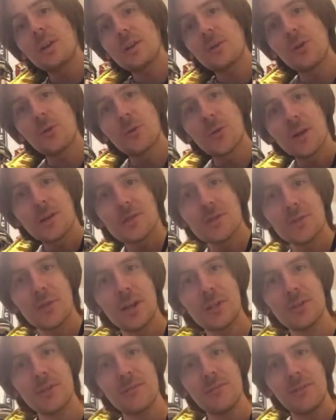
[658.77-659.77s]
little
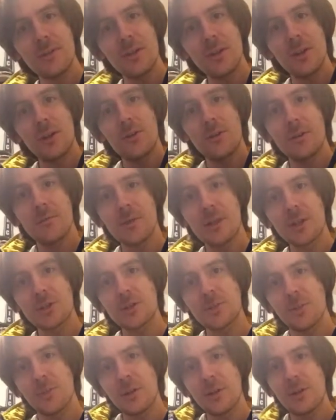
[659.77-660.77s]
restoration video. It was
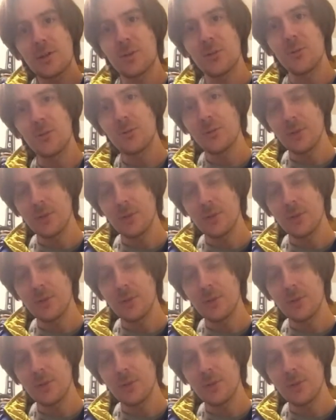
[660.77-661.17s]
actually pretty cool and